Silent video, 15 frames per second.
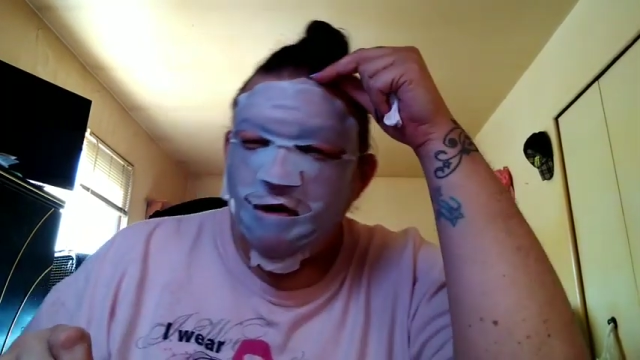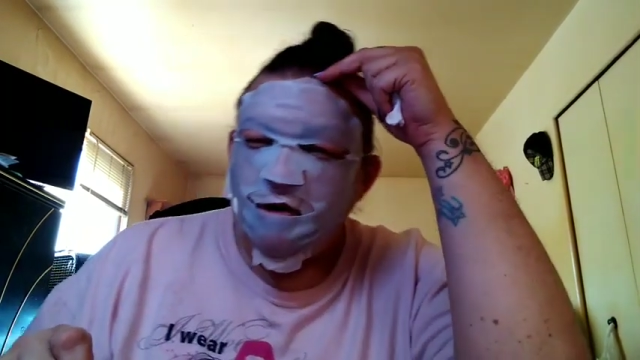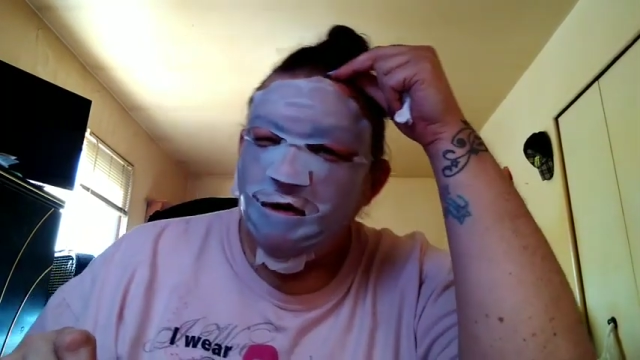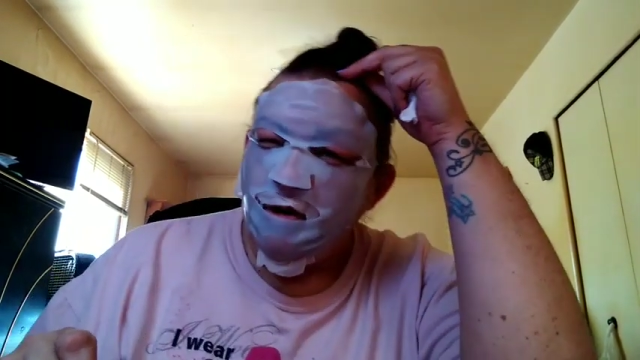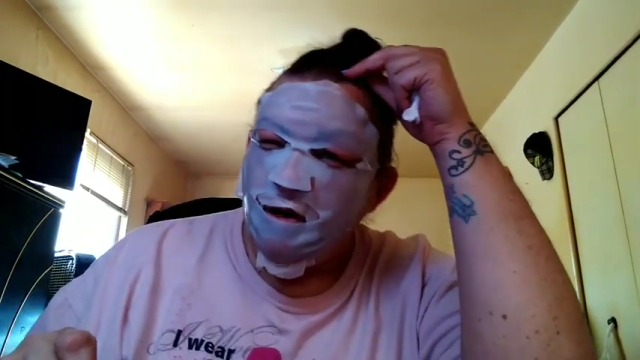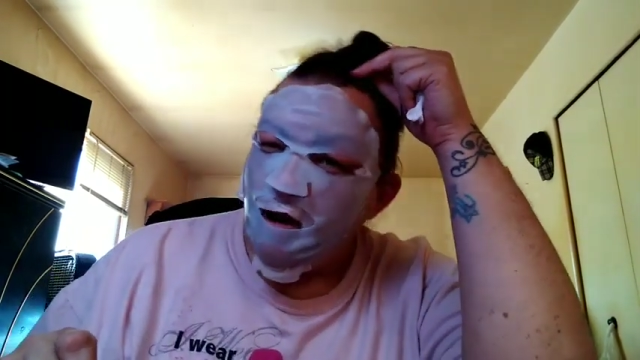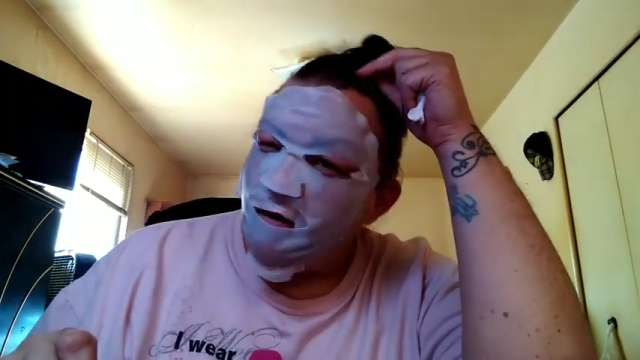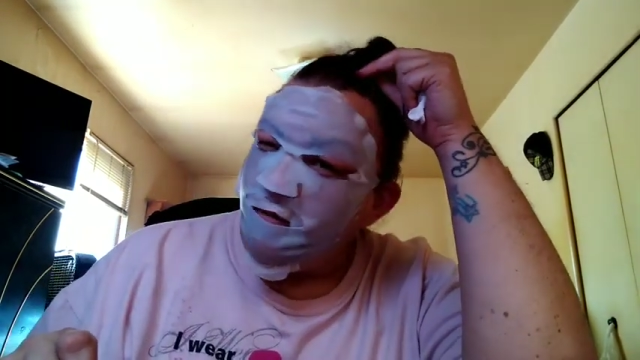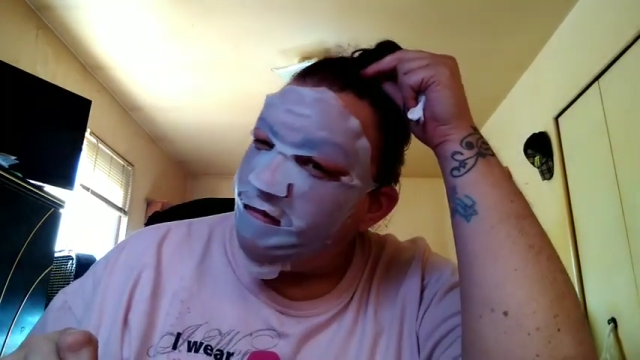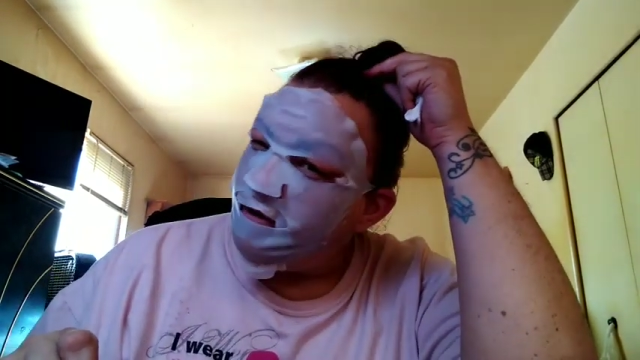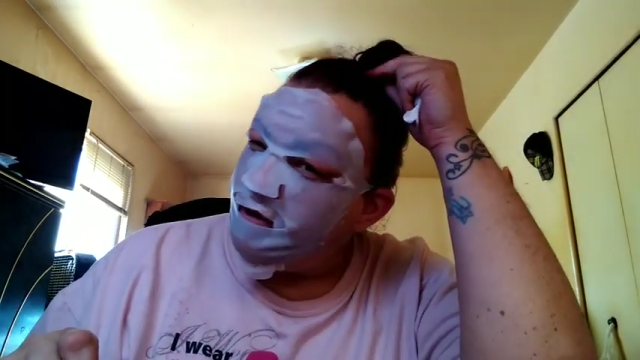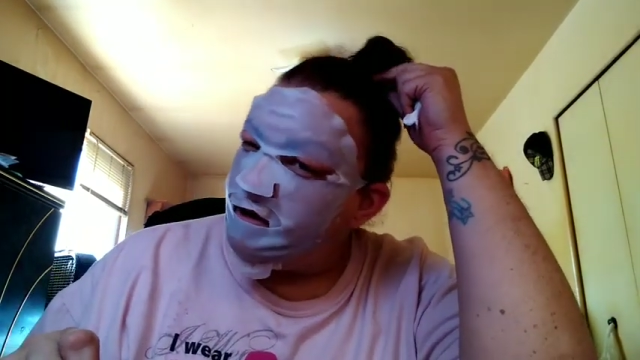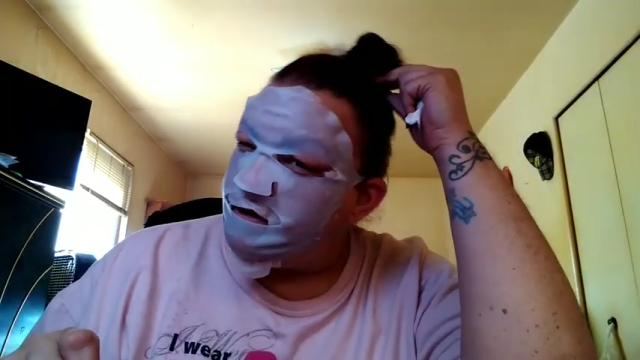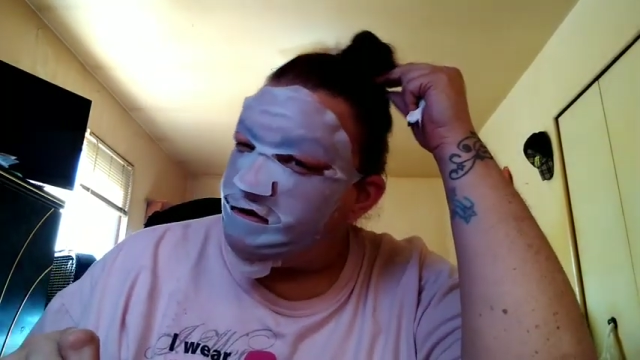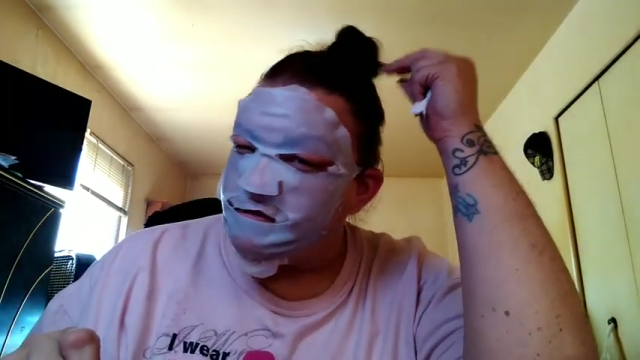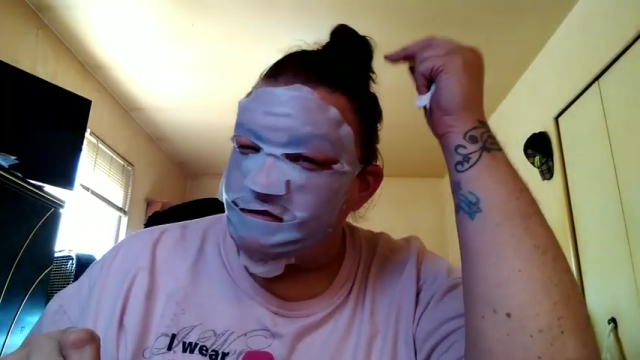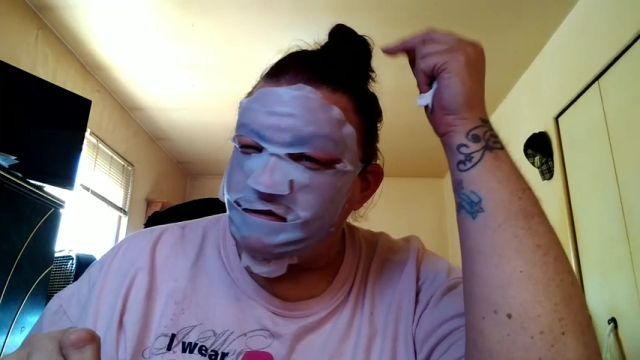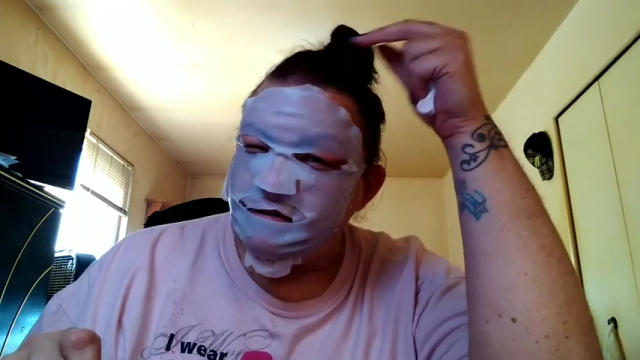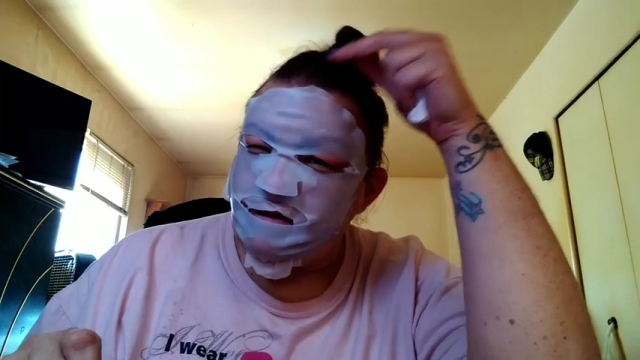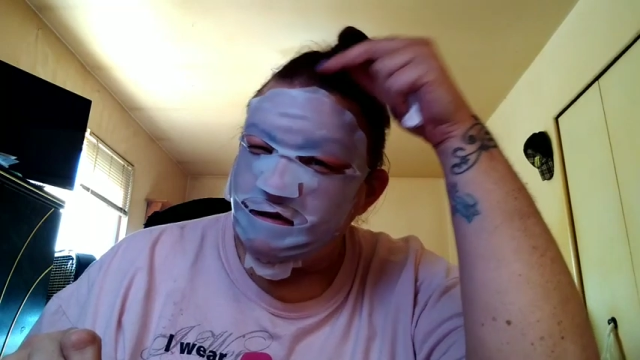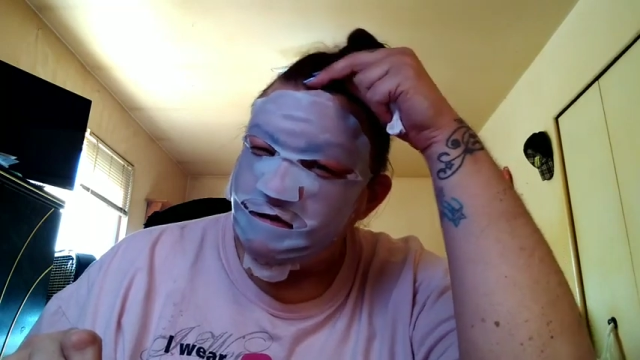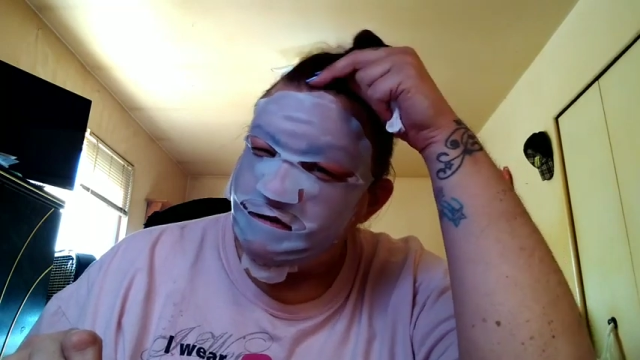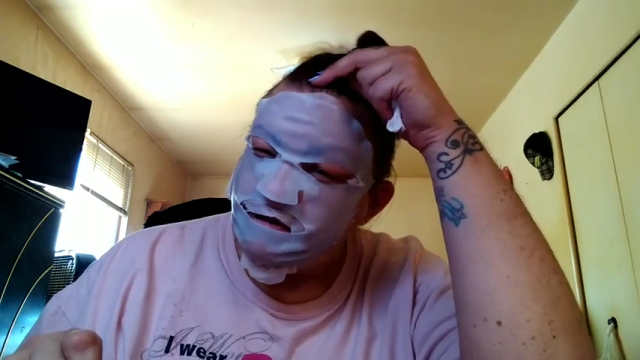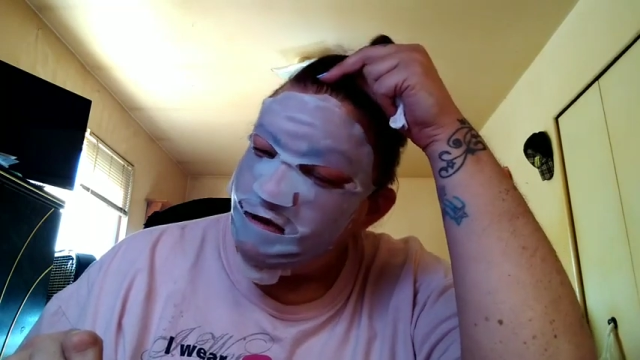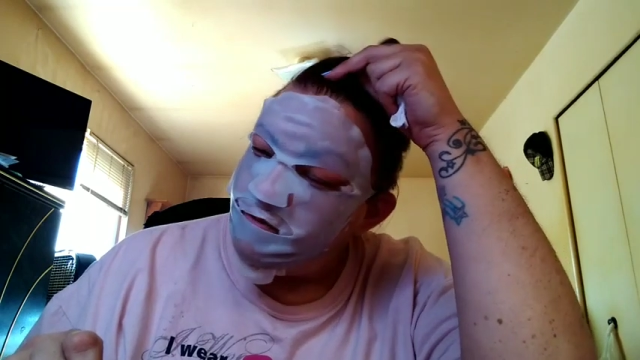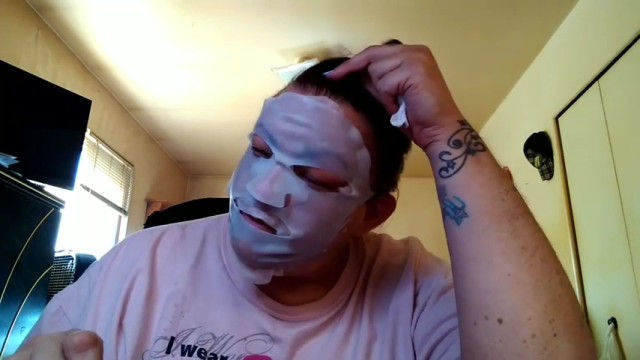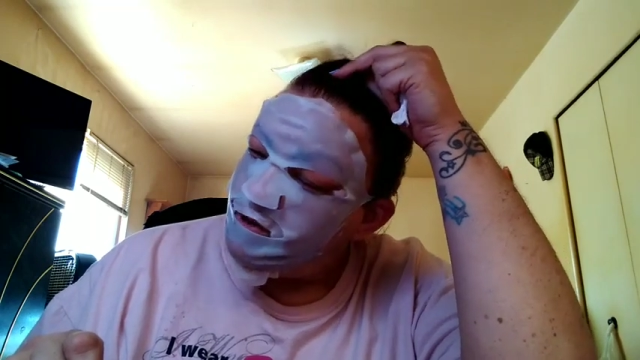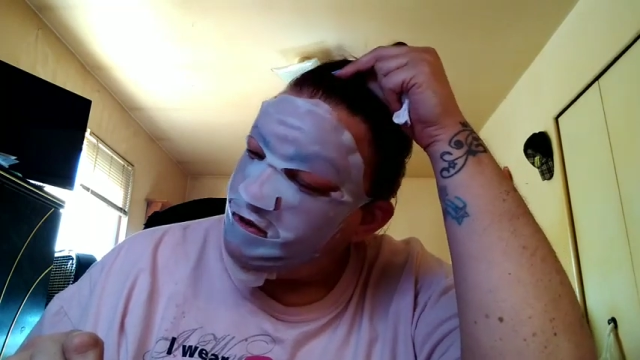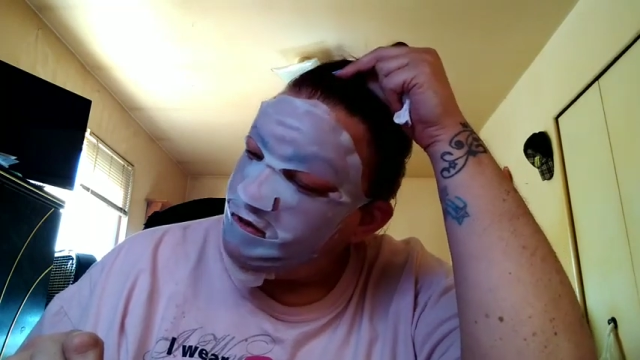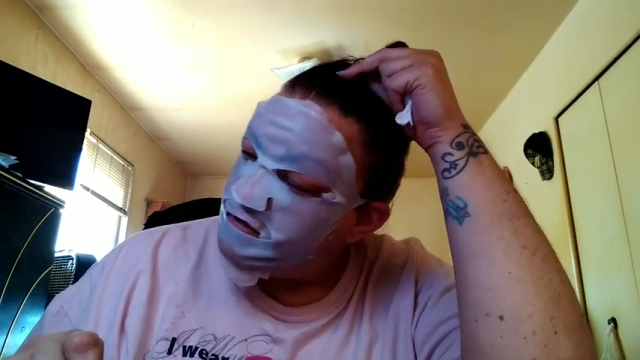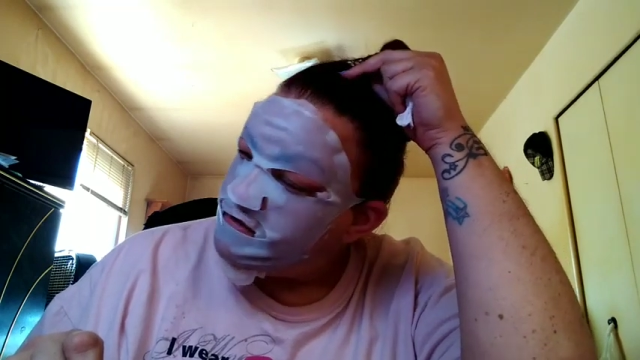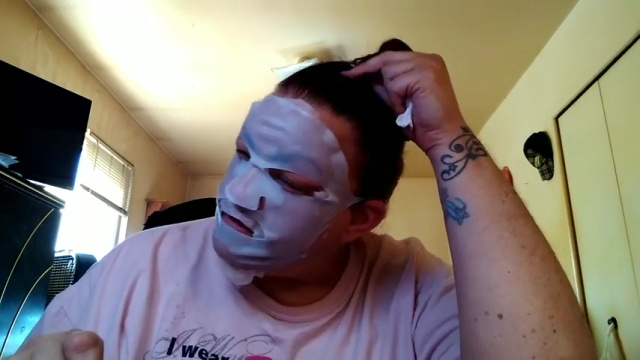new companies. Temu